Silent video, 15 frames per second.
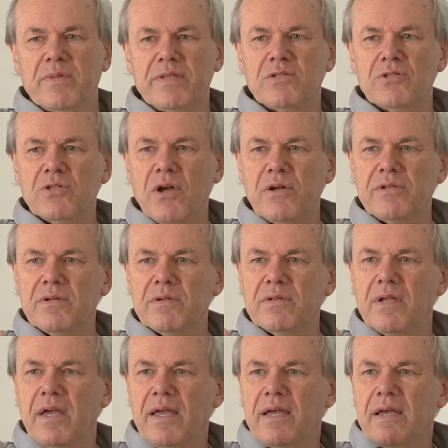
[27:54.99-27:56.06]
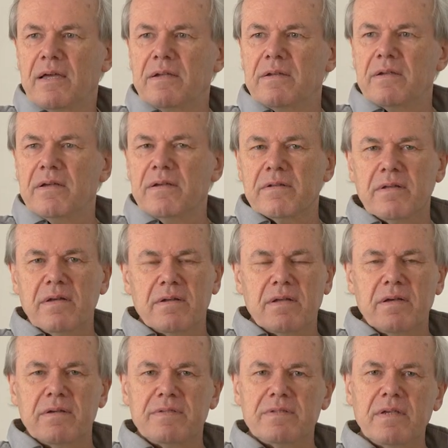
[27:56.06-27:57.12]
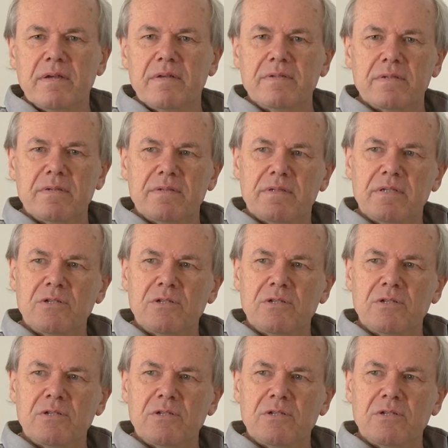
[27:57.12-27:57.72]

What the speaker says: It's not a zero